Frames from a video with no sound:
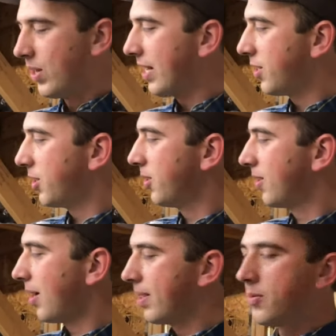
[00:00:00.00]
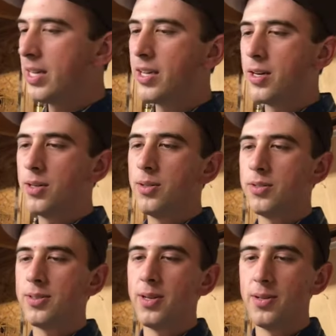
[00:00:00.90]
we do. I mean, we go.
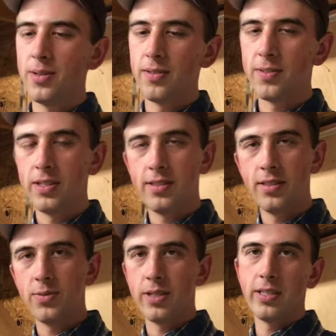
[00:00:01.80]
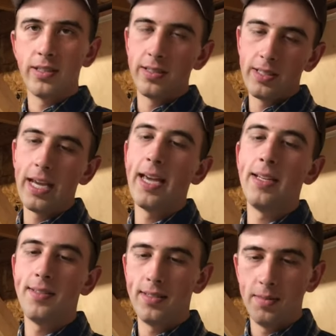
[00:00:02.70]
So, for instance, we're in the
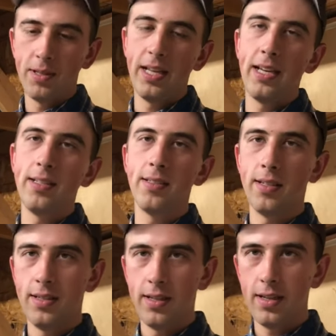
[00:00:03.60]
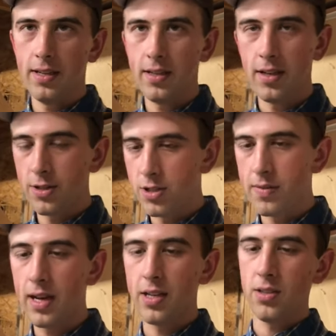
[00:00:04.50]
Ace and the Blaines and the True
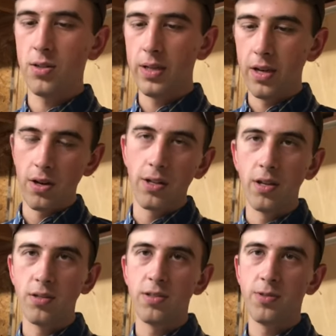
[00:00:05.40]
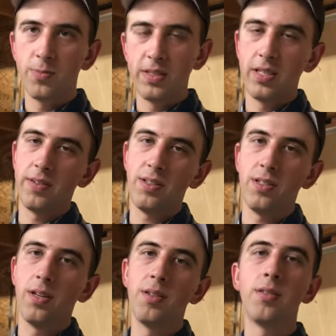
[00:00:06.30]
Value. So we go to those specific
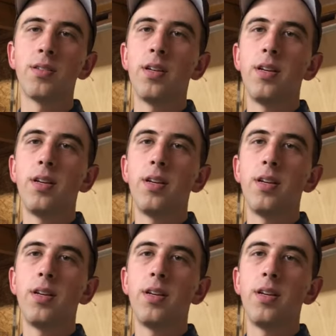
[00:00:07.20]
shows.